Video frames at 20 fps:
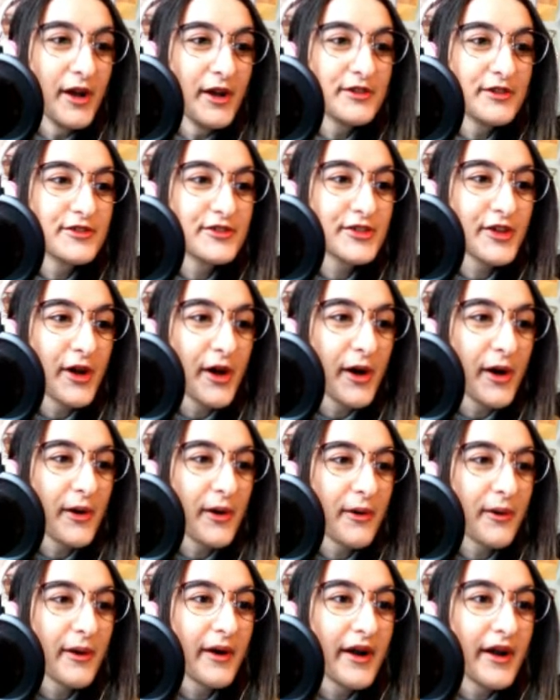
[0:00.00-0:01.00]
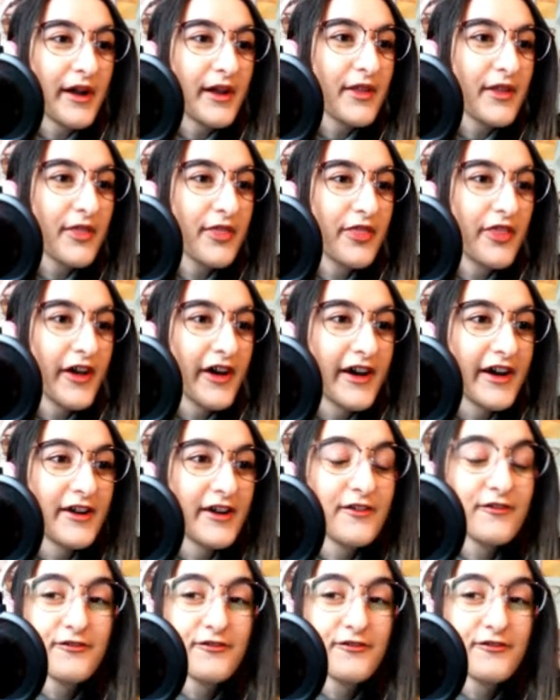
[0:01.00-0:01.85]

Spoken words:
So the